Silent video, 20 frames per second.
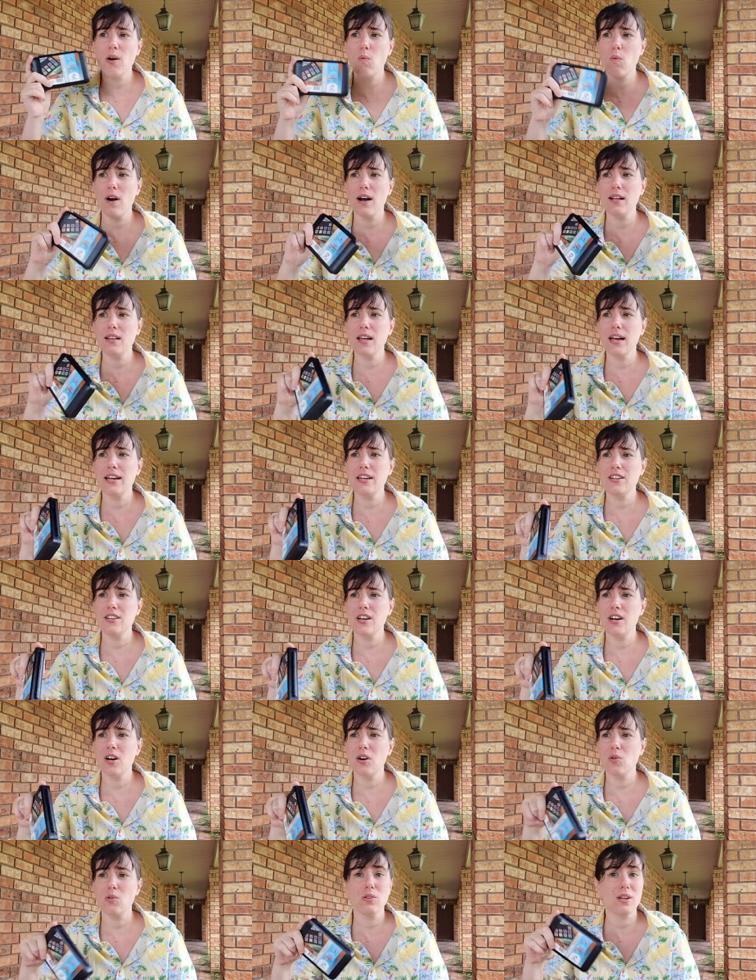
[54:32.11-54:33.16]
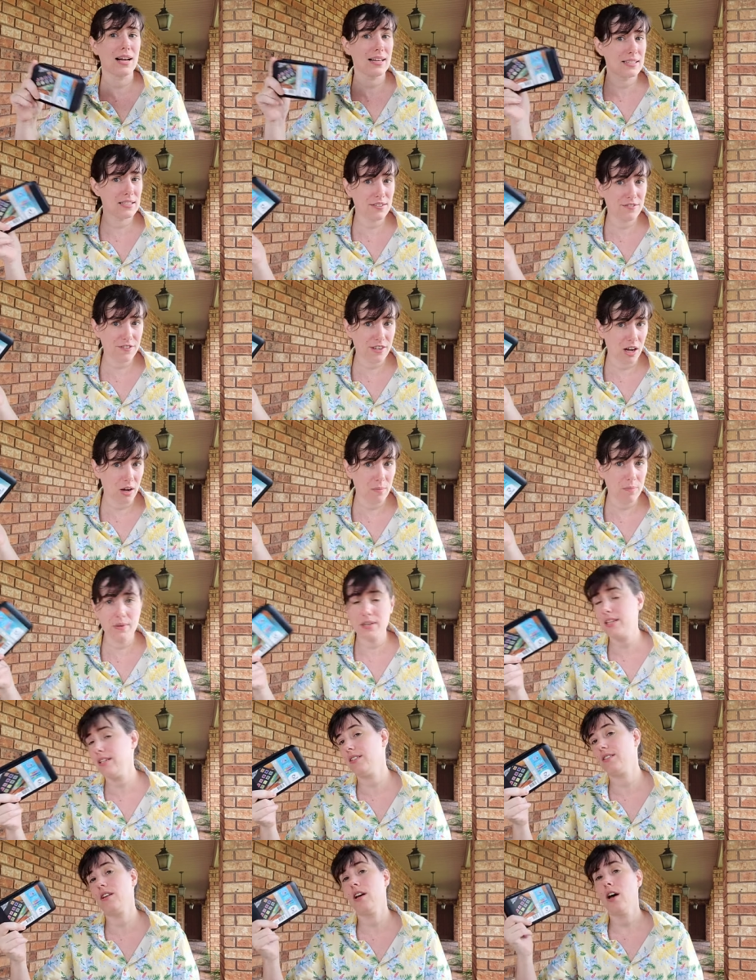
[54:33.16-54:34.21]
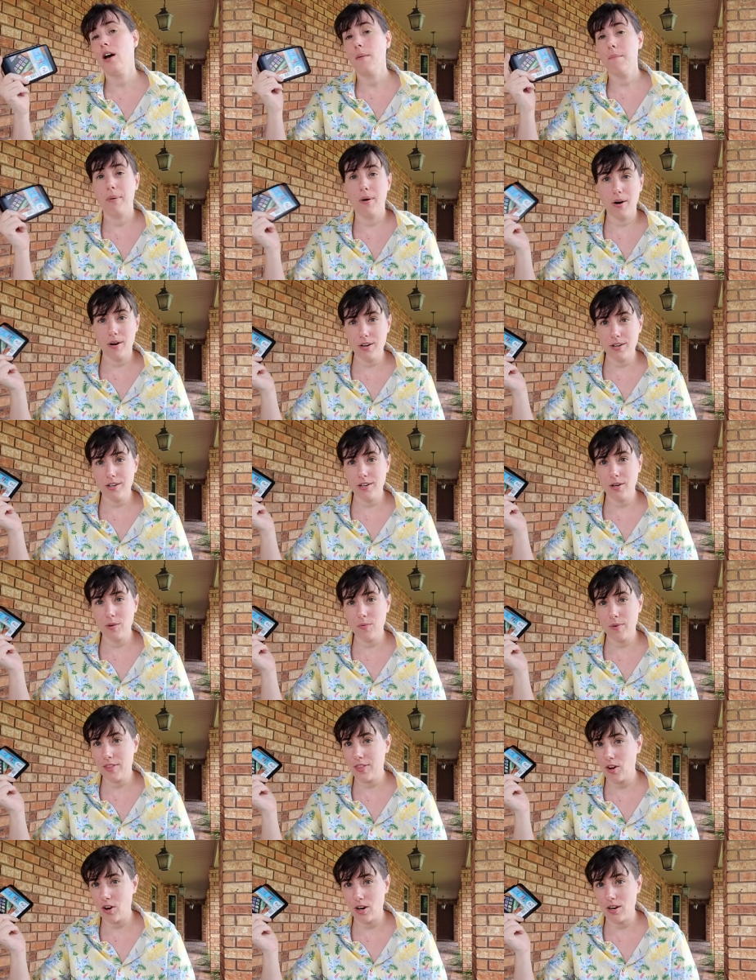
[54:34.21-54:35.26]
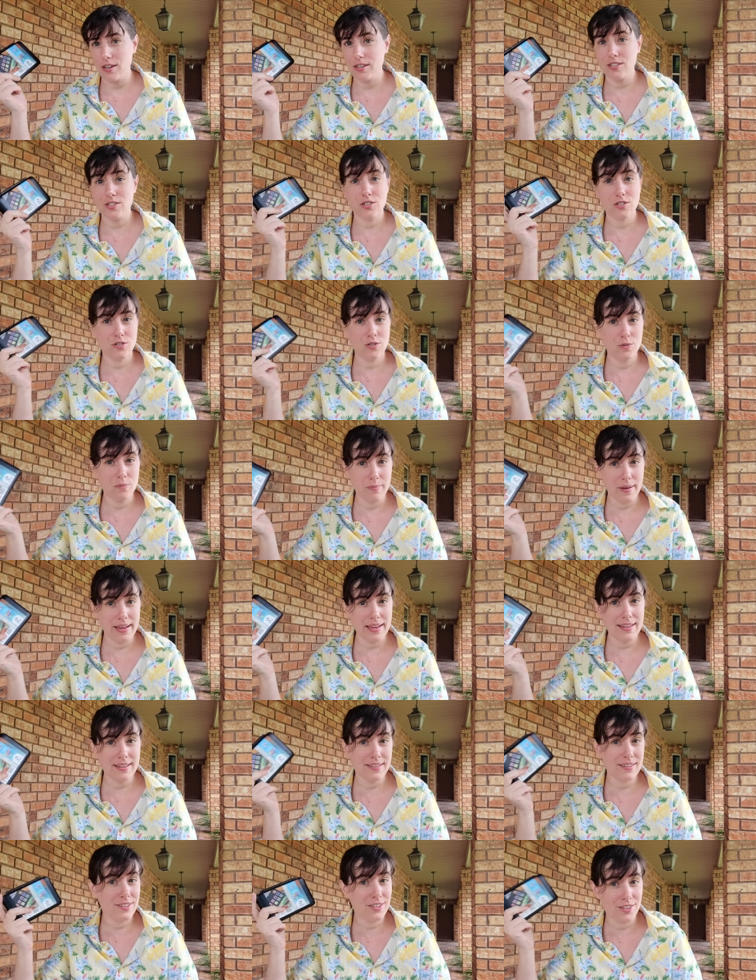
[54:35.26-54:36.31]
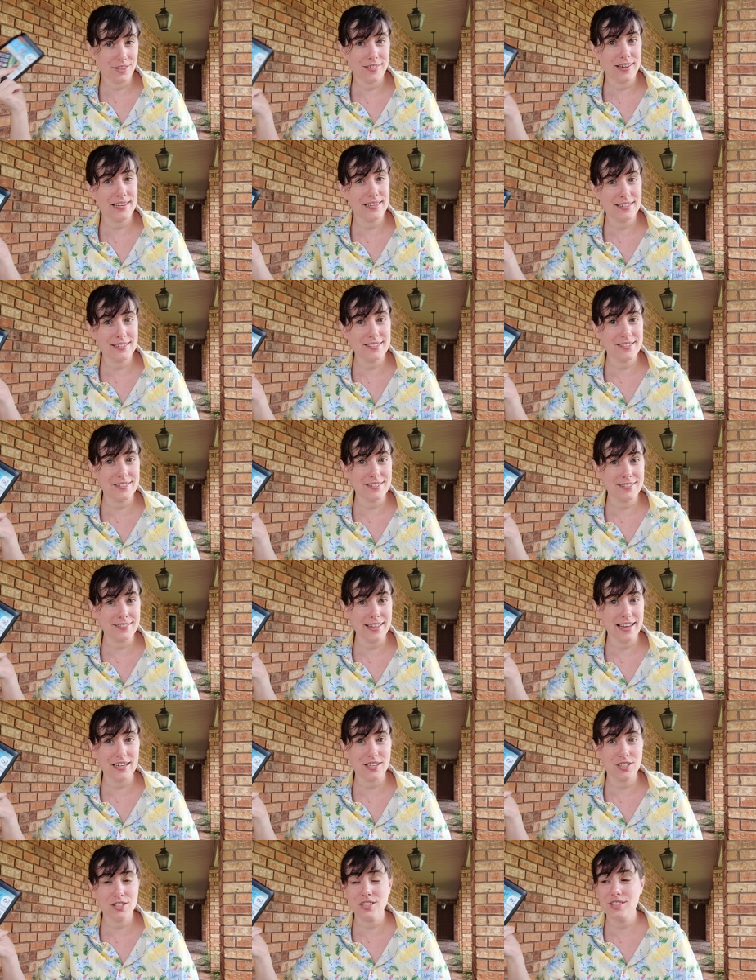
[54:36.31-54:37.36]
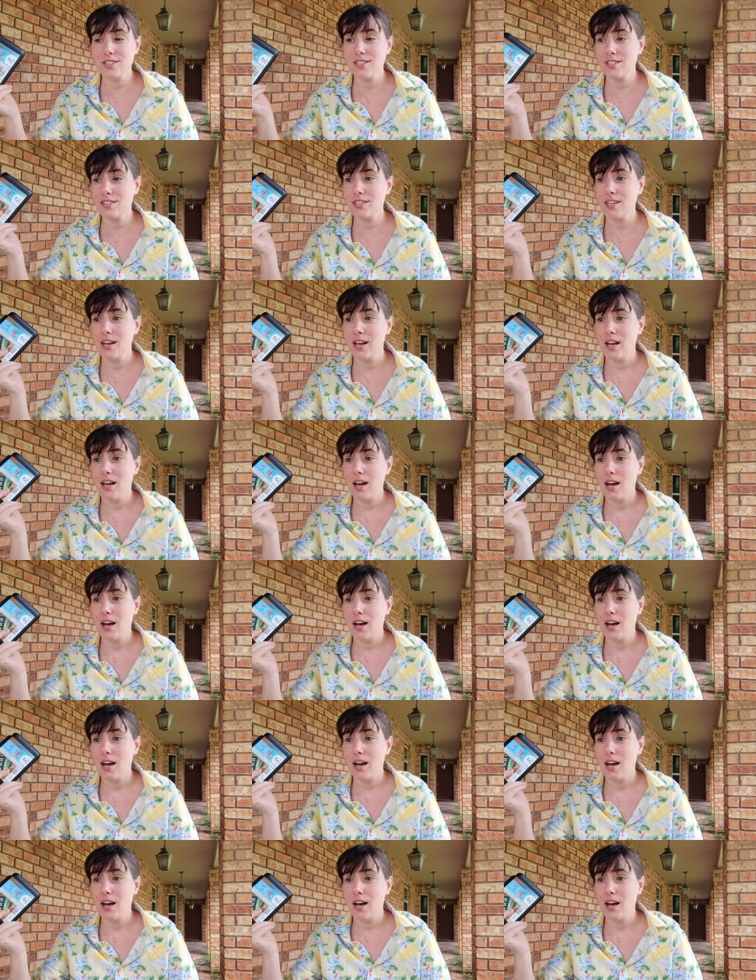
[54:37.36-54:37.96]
And while I know lots of companies partner with artists to make curated selections,